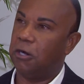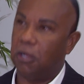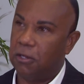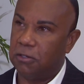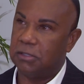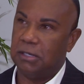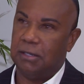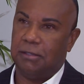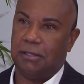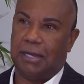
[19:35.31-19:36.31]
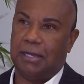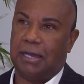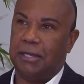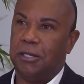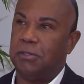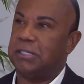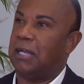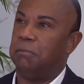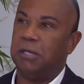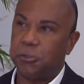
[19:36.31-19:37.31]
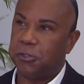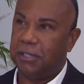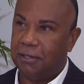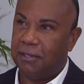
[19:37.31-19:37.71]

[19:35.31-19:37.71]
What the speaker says: calls, I know it's elementary,